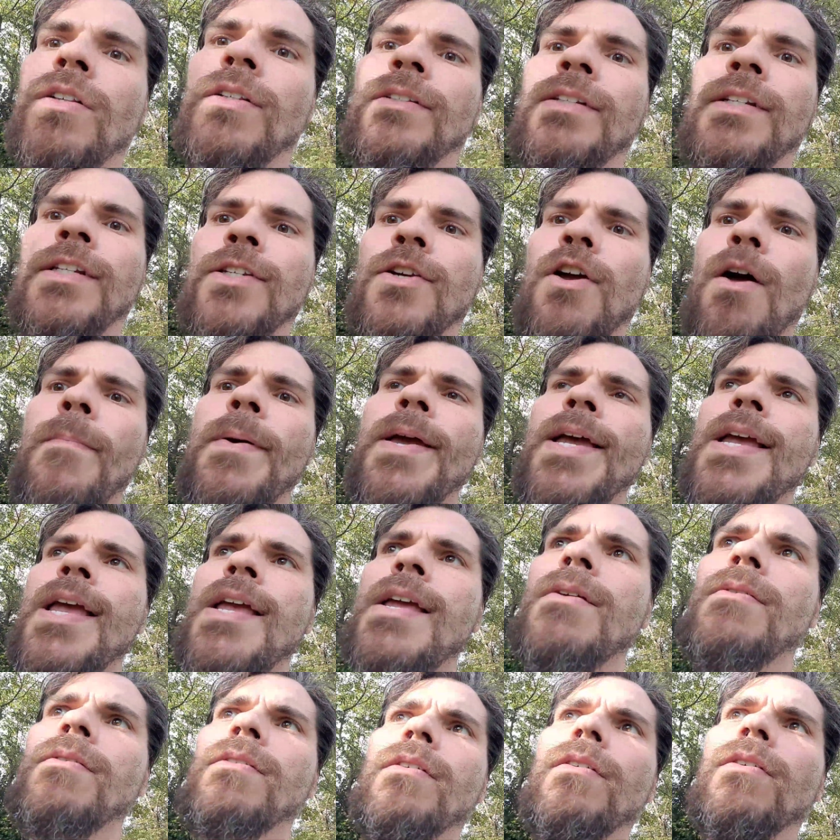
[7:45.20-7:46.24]
this could
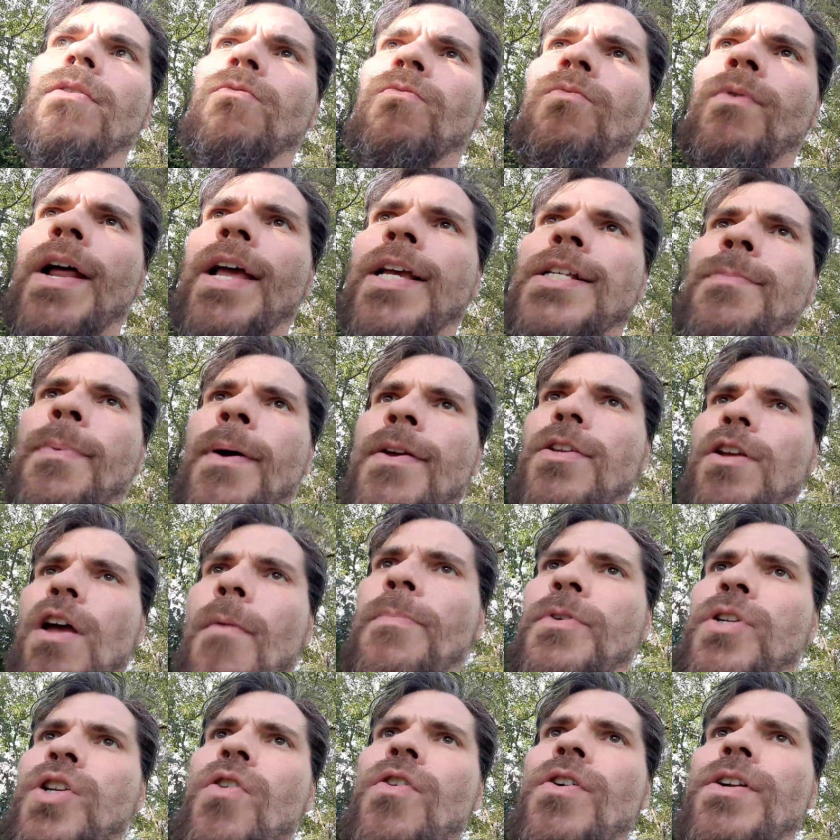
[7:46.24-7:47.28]
be Reddick's best
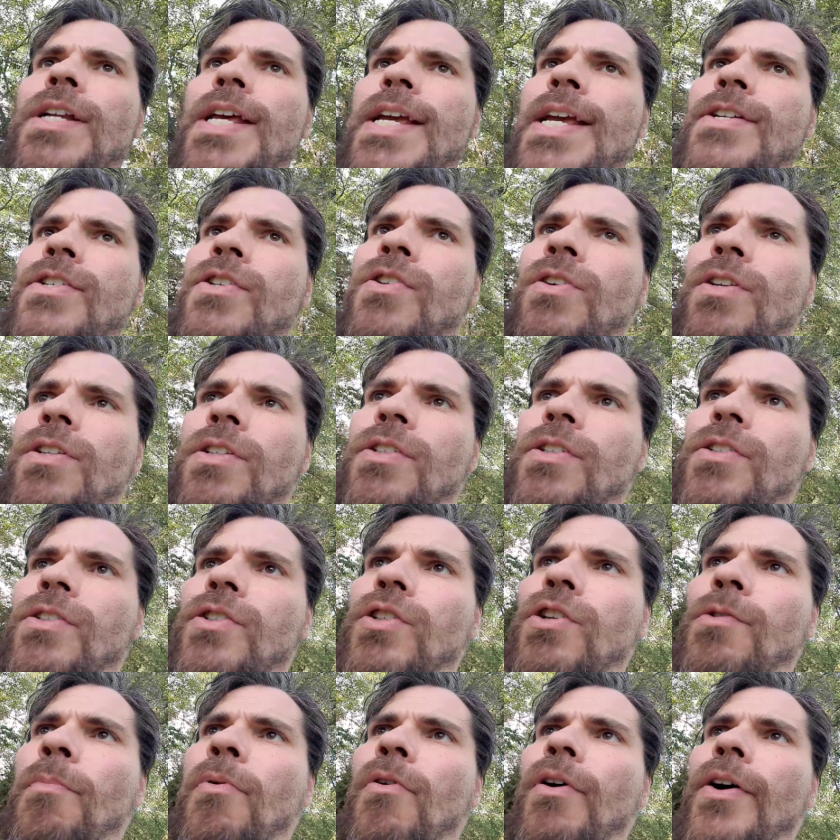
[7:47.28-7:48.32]
opportunity to
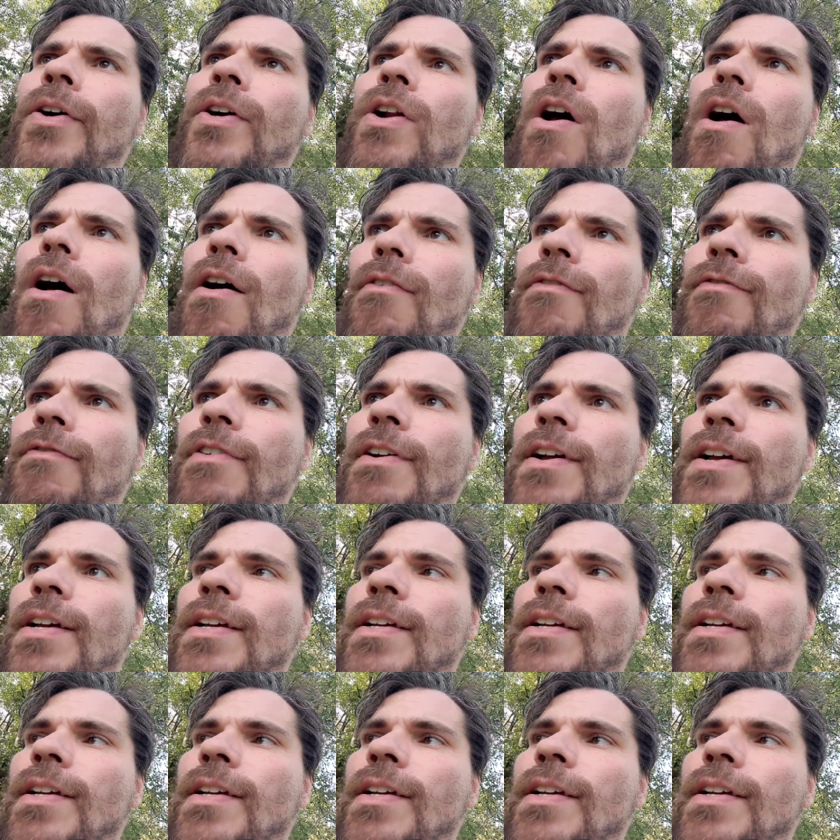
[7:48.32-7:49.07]
pull it off.